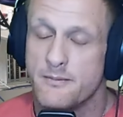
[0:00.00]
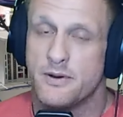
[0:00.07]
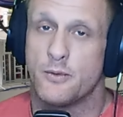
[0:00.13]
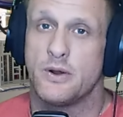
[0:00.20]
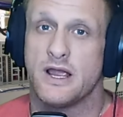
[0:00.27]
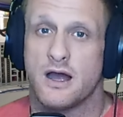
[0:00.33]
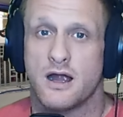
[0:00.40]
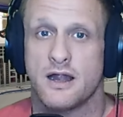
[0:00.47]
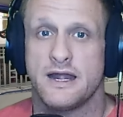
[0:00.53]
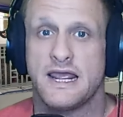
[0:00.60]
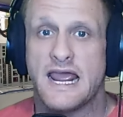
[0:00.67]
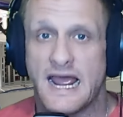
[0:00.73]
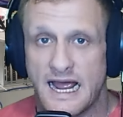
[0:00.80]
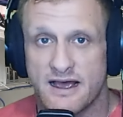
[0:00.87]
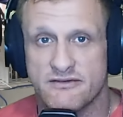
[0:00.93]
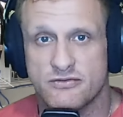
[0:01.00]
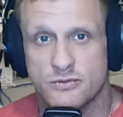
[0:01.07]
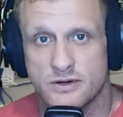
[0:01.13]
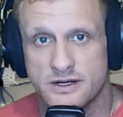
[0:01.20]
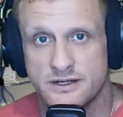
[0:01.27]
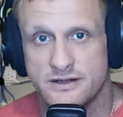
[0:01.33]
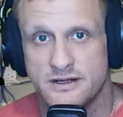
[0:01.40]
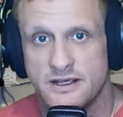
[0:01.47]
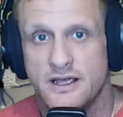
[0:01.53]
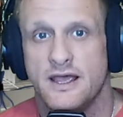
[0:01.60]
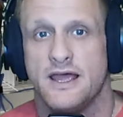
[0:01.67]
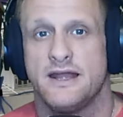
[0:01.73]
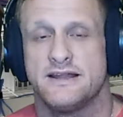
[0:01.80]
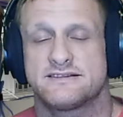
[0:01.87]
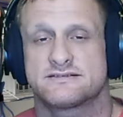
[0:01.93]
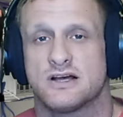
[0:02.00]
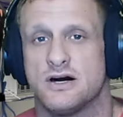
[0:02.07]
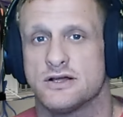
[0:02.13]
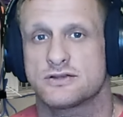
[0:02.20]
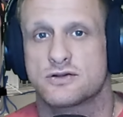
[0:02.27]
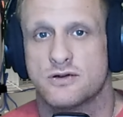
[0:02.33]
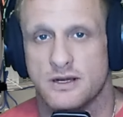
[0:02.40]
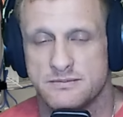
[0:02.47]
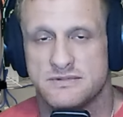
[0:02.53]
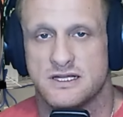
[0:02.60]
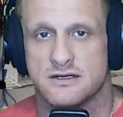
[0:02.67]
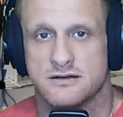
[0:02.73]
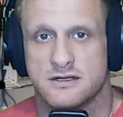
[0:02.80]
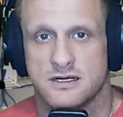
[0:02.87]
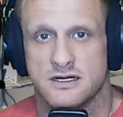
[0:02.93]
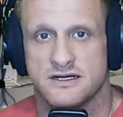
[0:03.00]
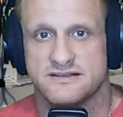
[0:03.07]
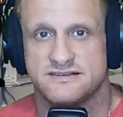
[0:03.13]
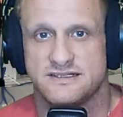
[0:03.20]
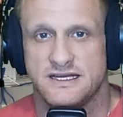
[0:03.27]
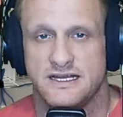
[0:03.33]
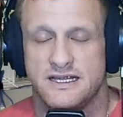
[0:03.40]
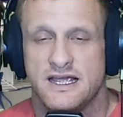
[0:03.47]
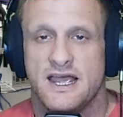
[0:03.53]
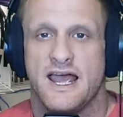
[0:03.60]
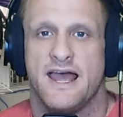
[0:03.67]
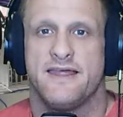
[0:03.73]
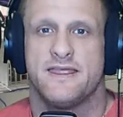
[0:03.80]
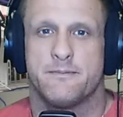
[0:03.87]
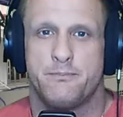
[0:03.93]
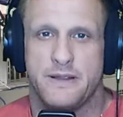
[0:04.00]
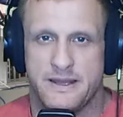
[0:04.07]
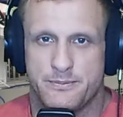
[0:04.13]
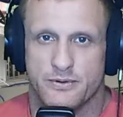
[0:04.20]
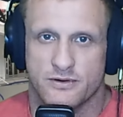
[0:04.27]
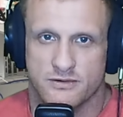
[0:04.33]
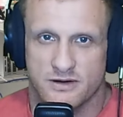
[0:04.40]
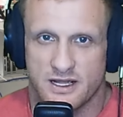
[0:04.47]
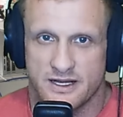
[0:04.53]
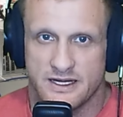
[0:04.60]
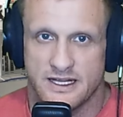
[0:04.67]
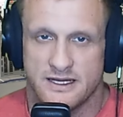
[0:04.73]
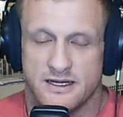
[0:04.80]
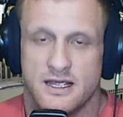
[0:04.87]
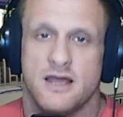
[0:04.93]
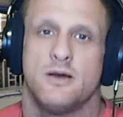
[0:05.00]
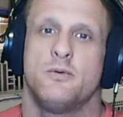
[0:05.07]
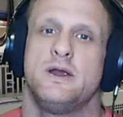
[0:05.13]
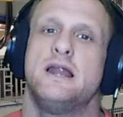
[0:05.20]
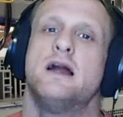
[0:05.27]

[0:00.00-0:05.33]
but we already have one, and it's called cryptocurrency, and the people run it. We